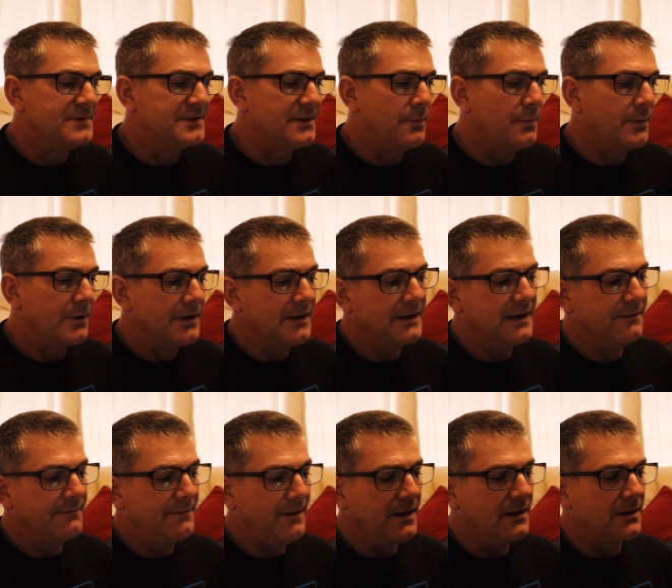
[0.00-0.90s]
So we're going to
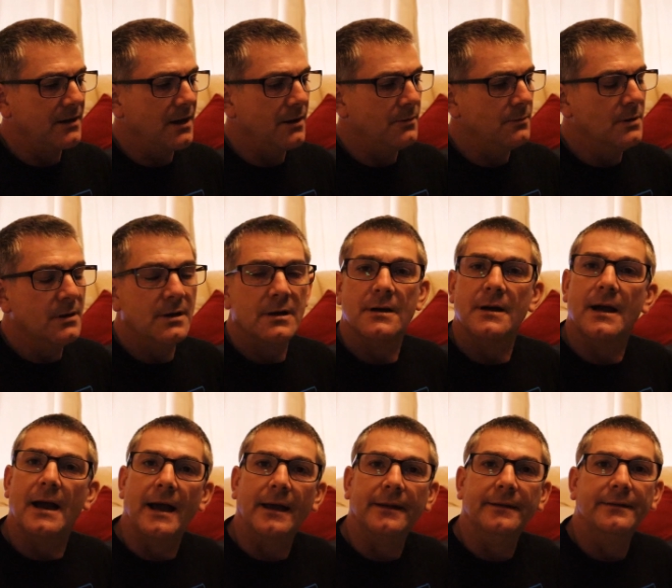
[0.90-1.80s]
give that a go
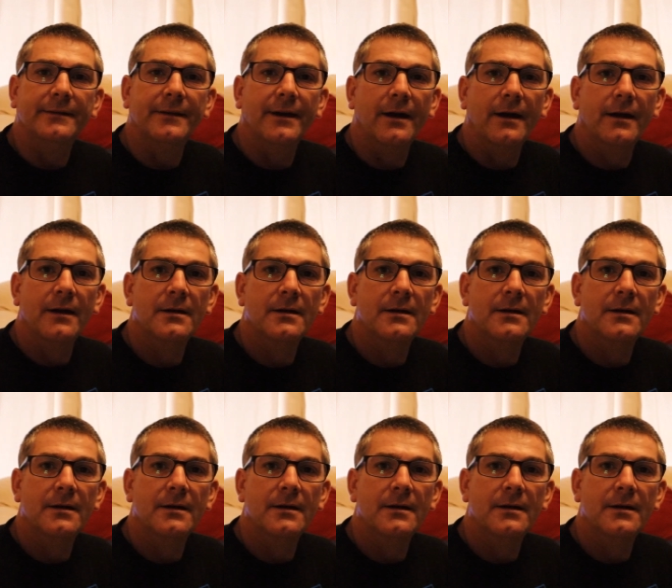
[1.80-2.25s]
and